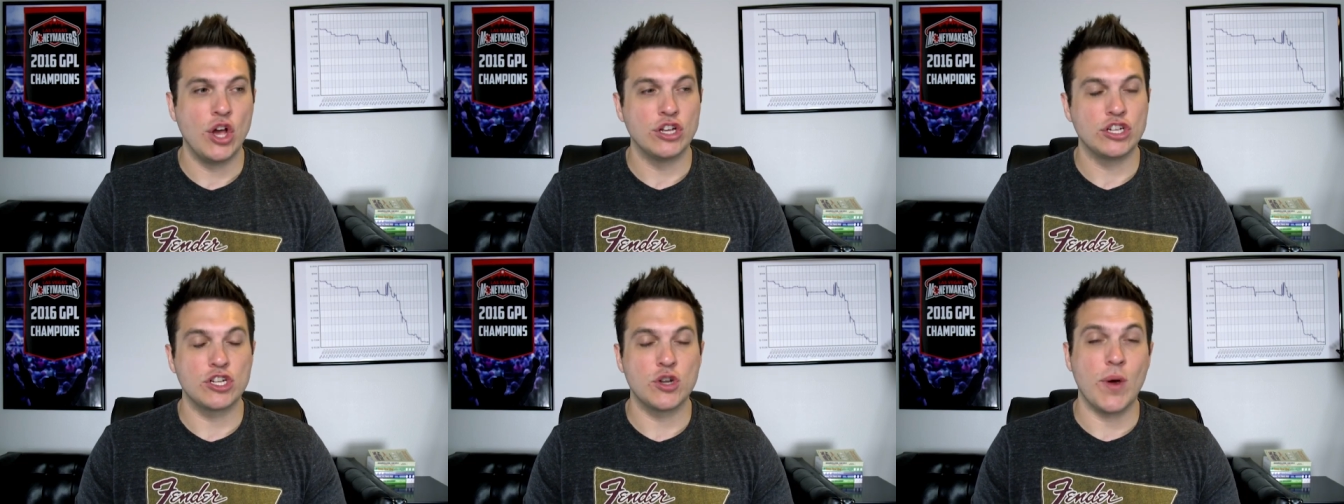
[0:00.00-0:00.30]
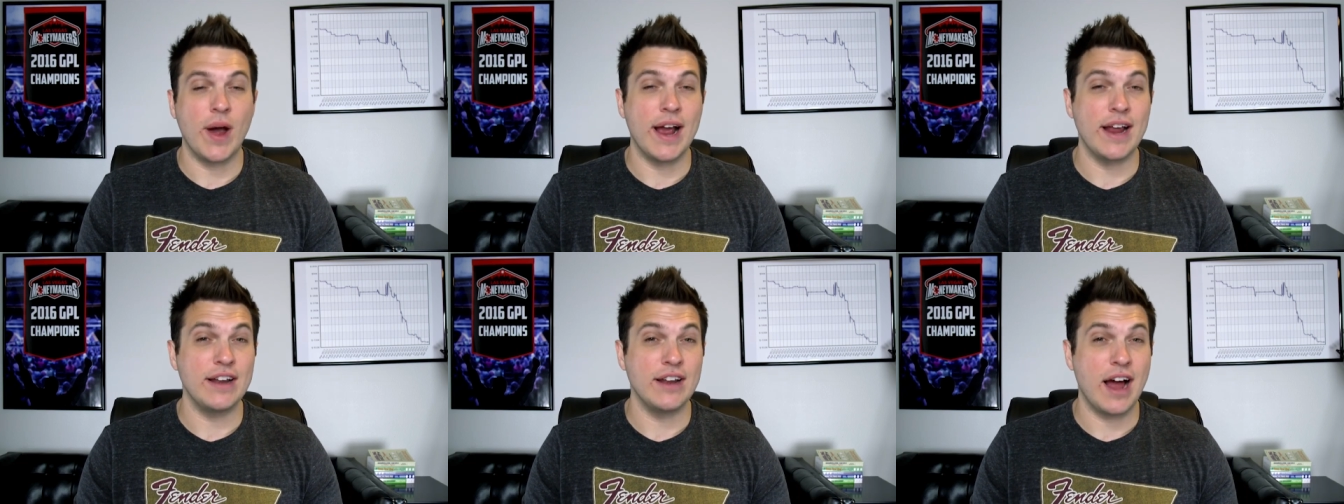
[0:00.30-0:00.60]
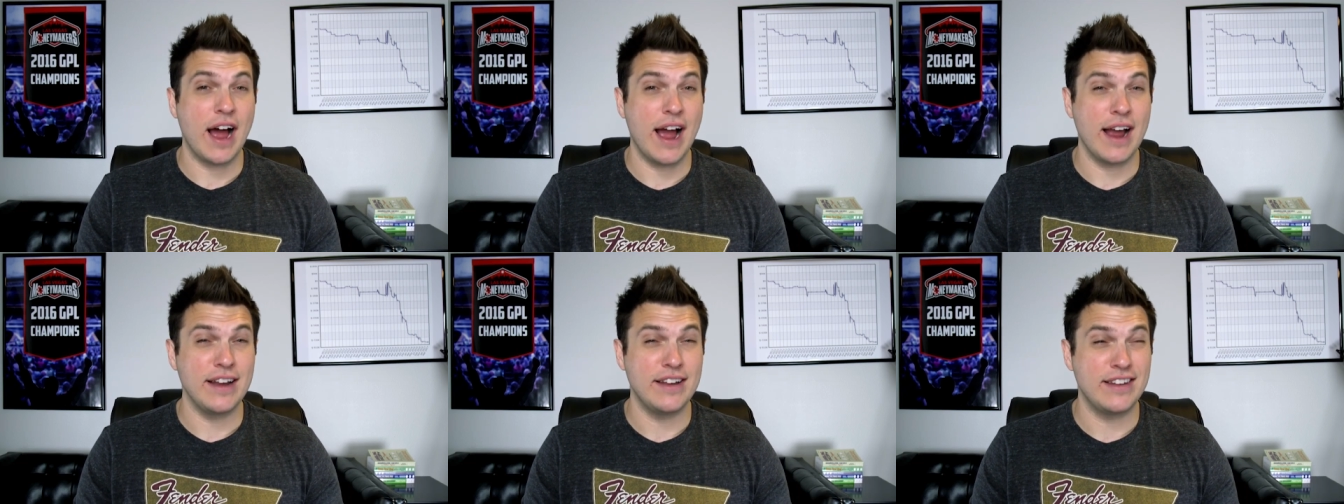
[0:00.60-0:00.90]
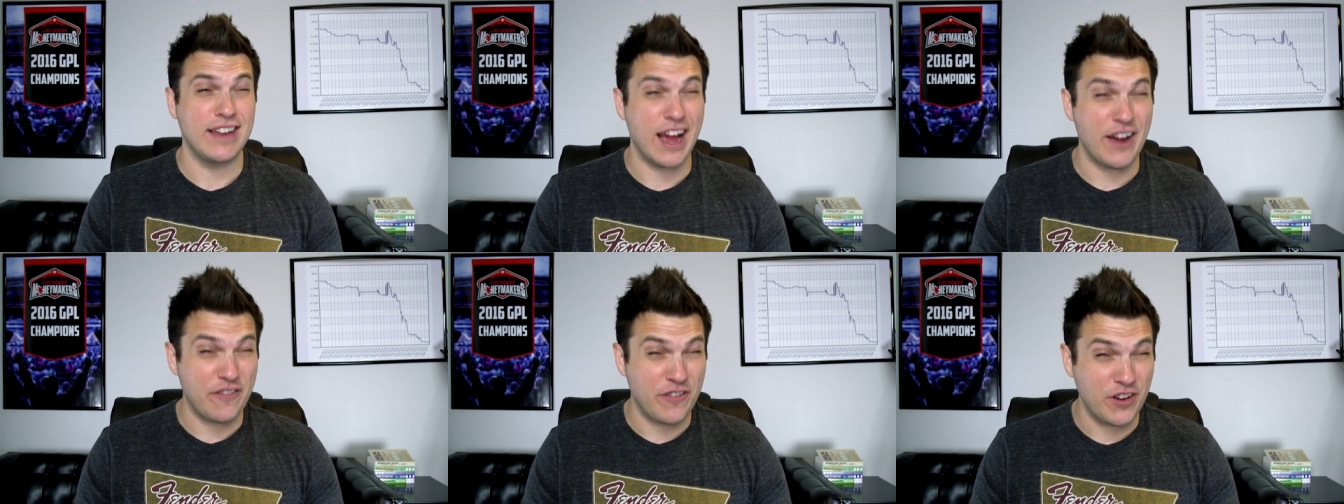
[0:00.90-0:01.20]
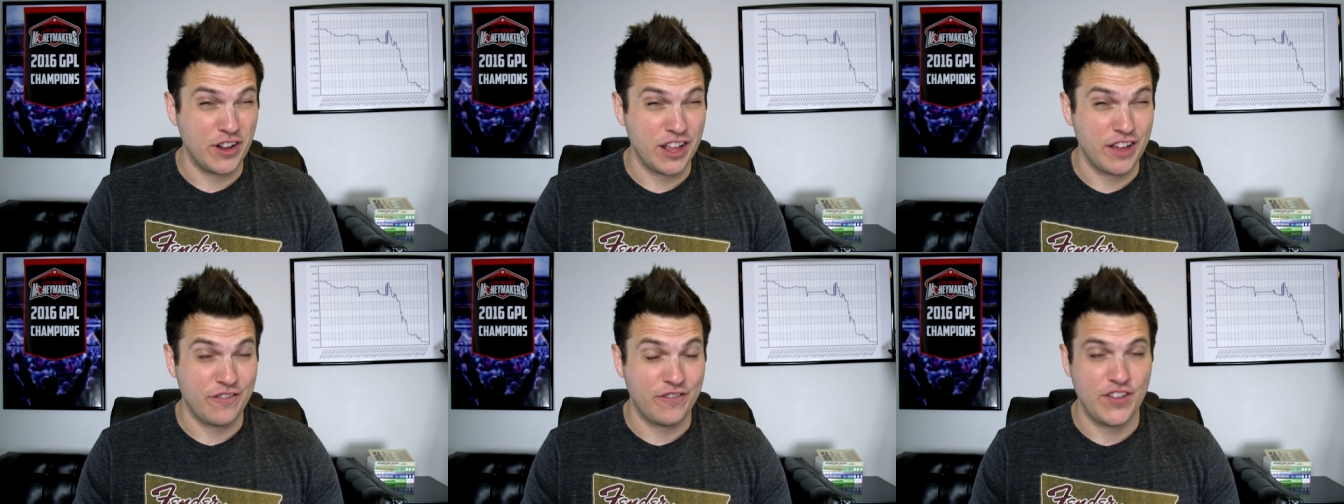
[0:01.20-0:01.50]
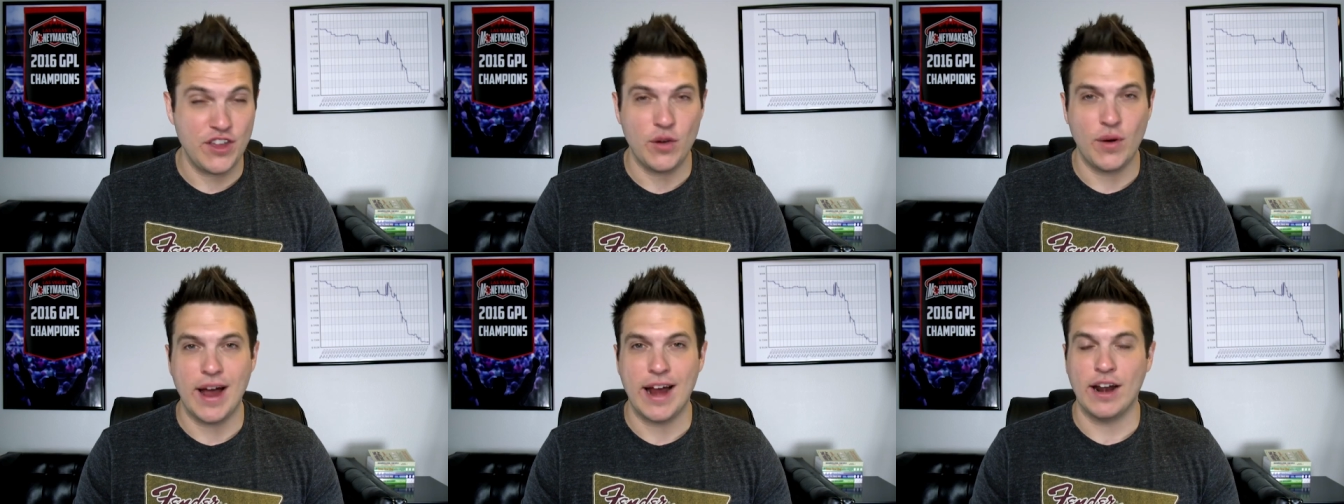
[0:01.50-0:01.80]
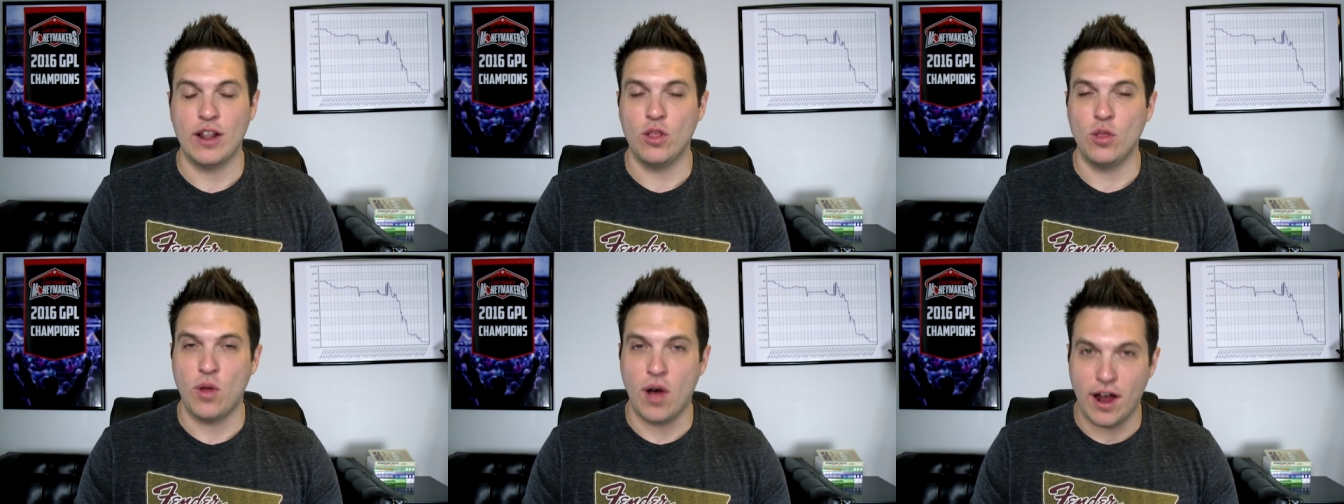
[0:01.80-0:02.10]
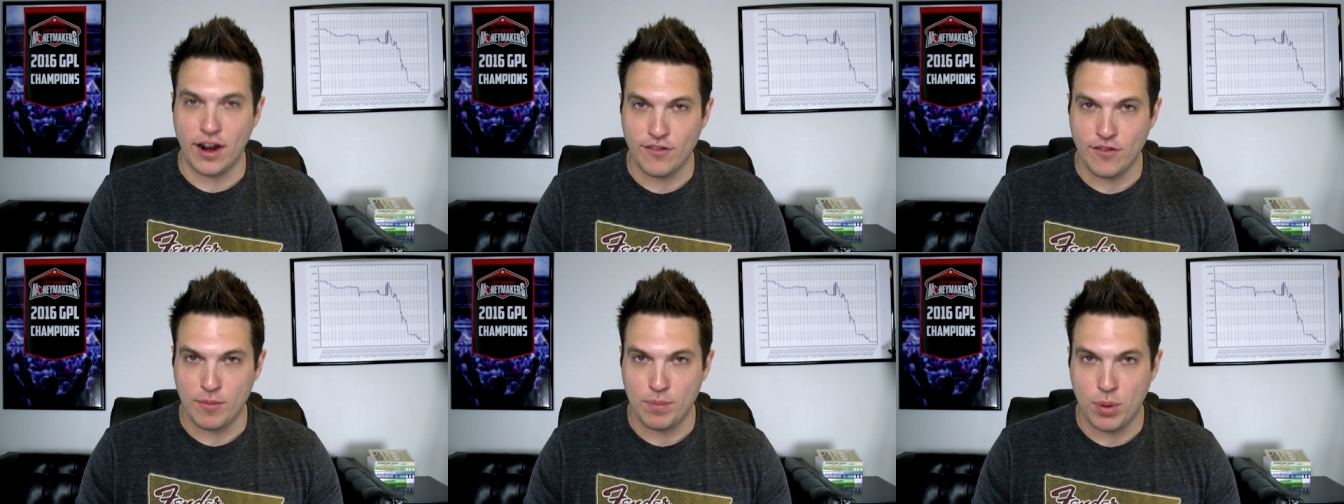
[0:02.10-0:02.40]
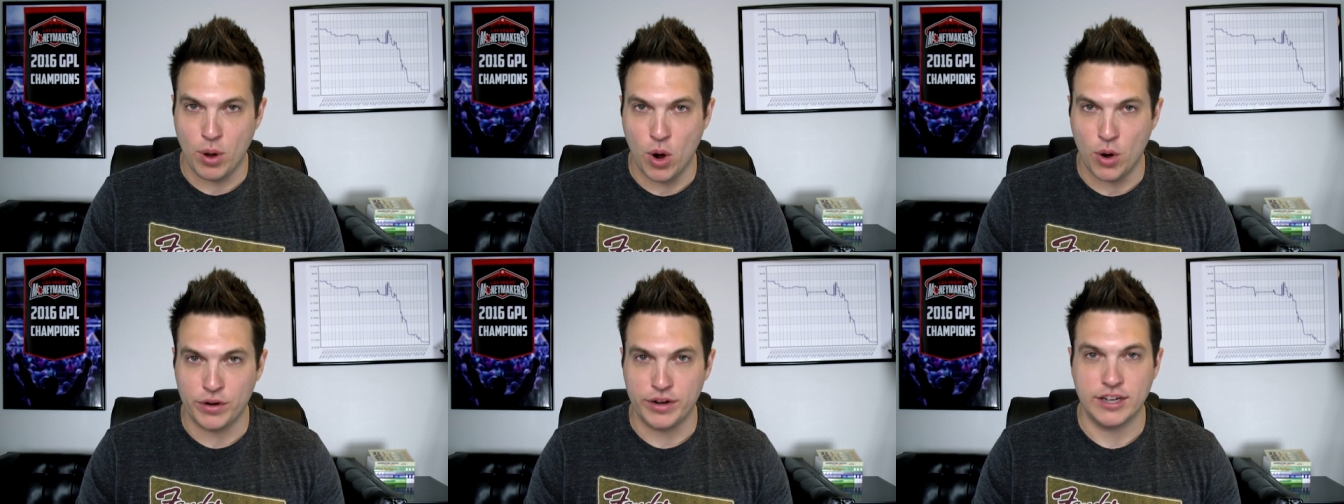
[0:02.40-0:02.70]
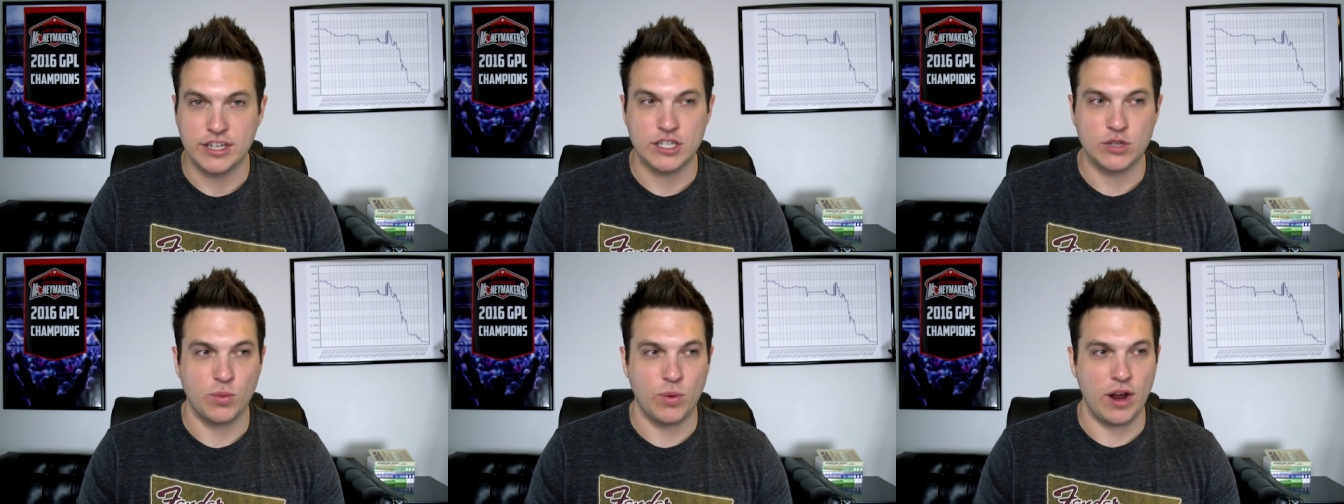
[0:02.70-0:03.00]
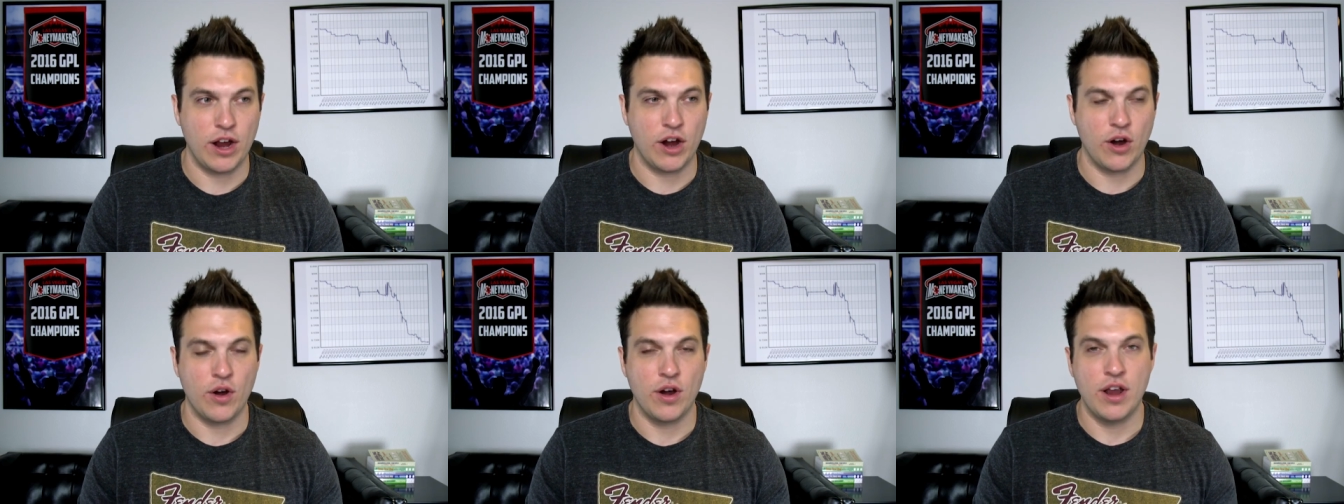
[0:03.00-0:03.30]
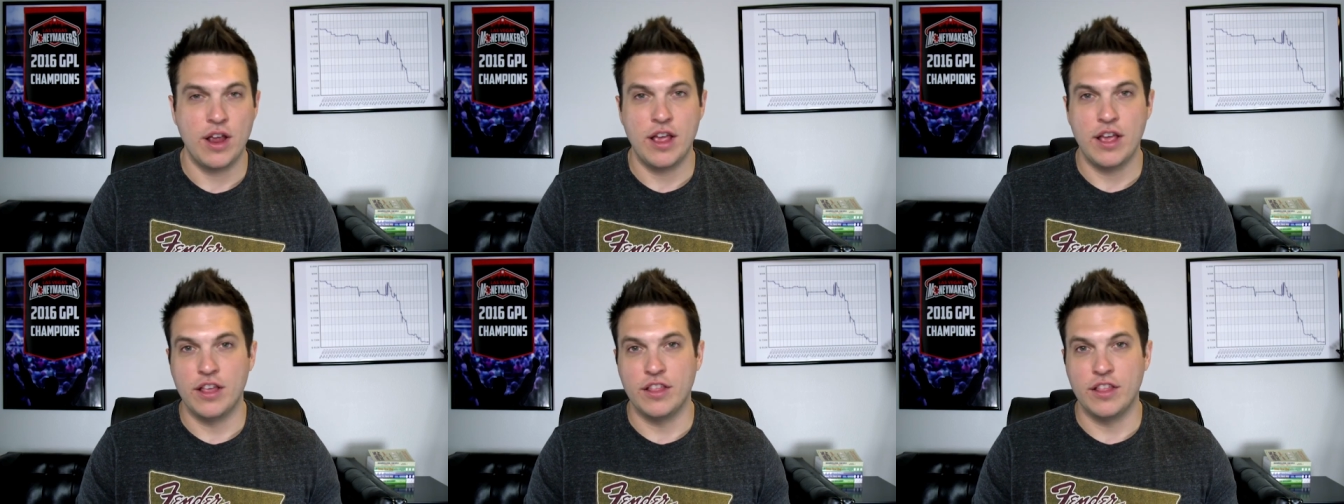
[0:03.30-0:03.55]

So I definitely feel I had a lot of opponents where